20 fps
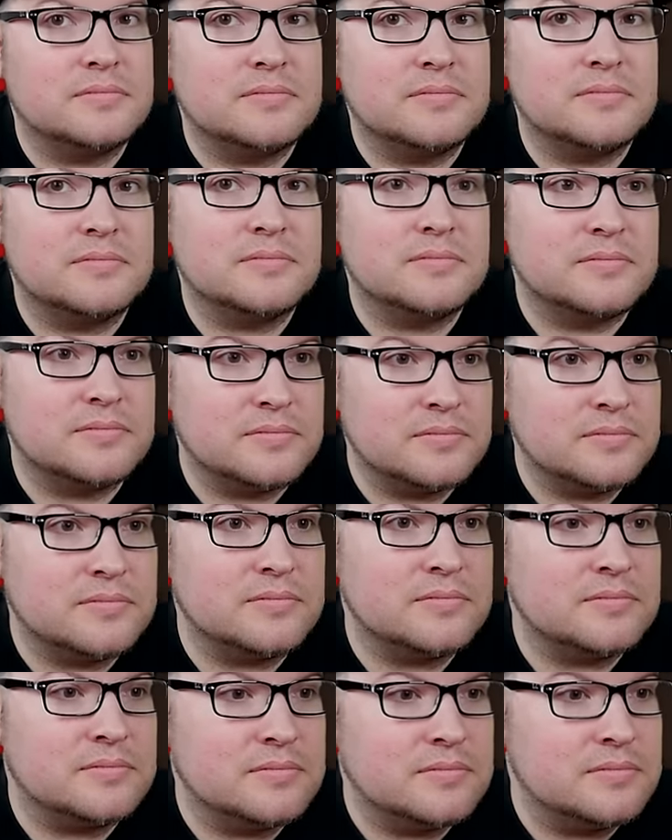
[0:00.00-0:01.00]

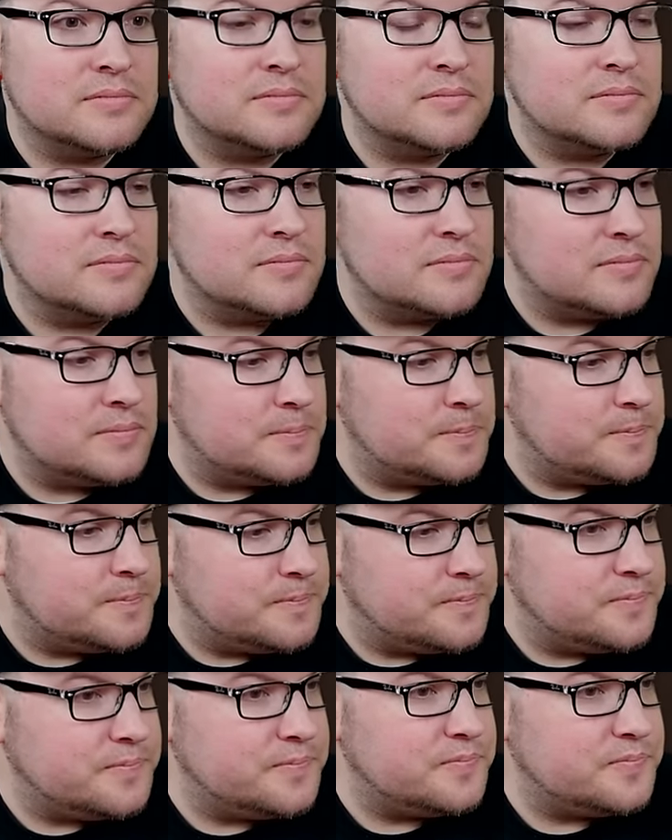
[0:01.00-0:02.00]

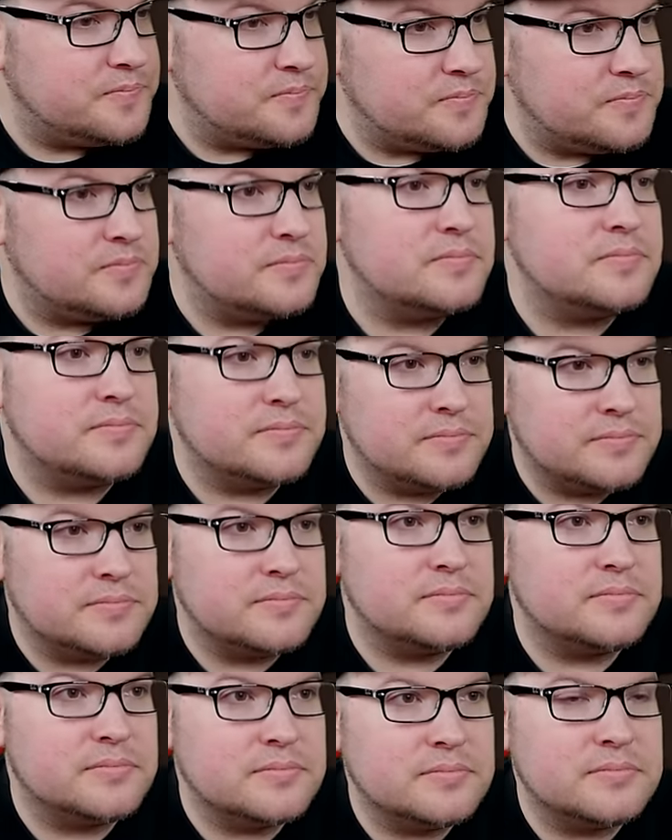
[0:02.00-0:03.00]

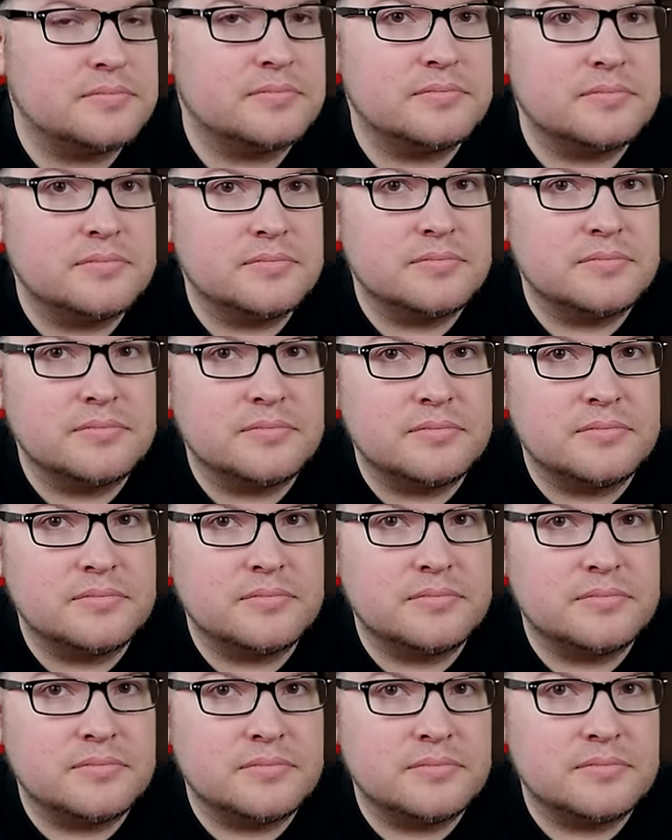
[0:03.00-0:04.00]

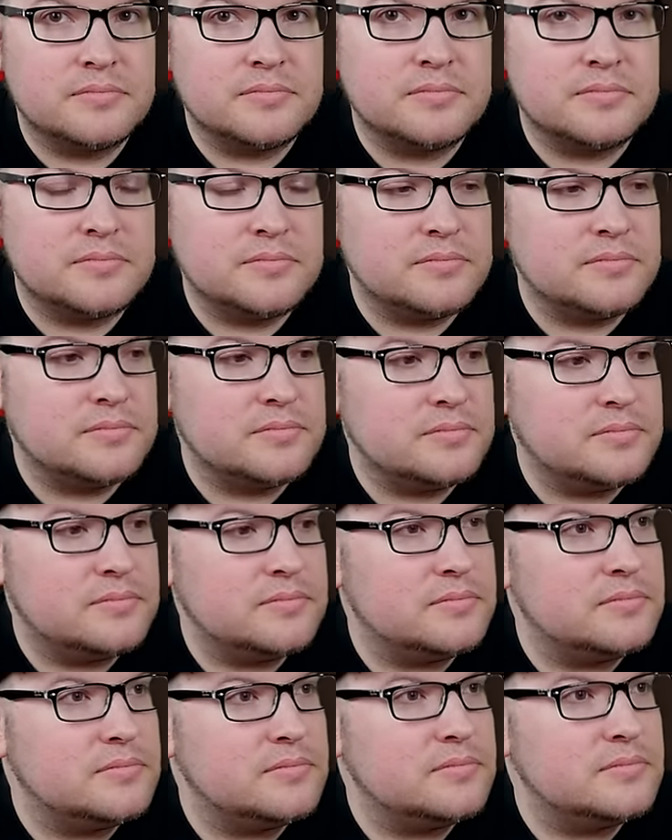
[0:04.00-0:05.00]

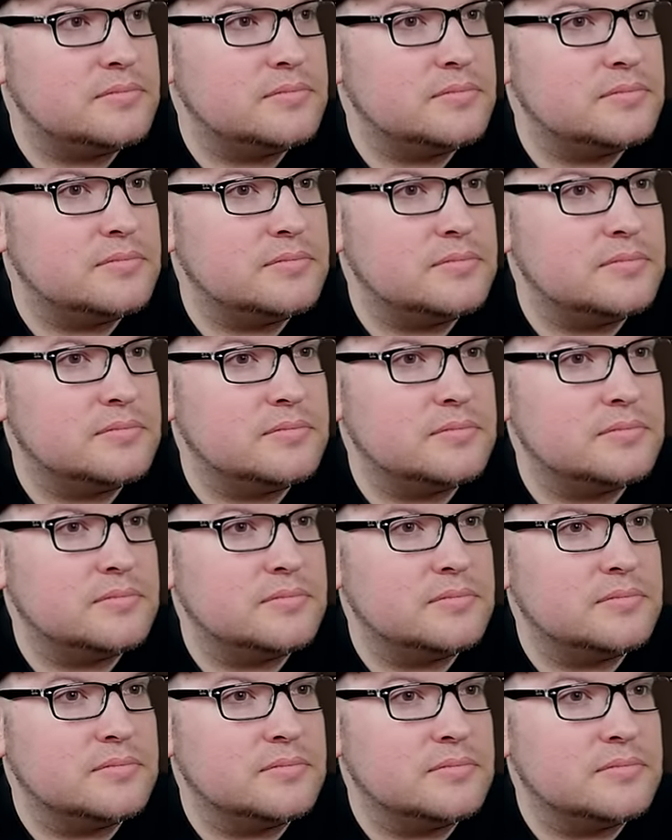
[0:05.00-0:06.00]

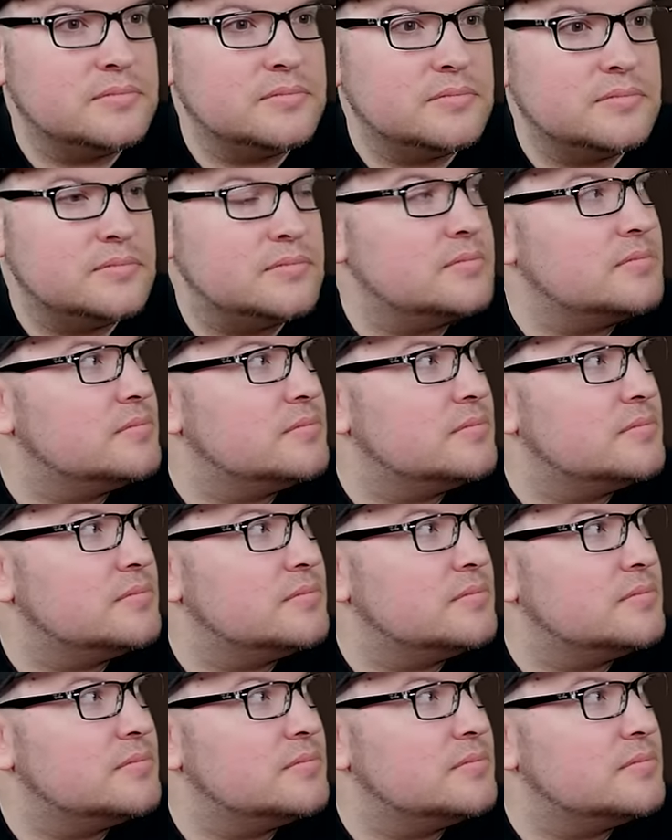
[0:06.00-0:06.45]
No words are spoken by the person on screen.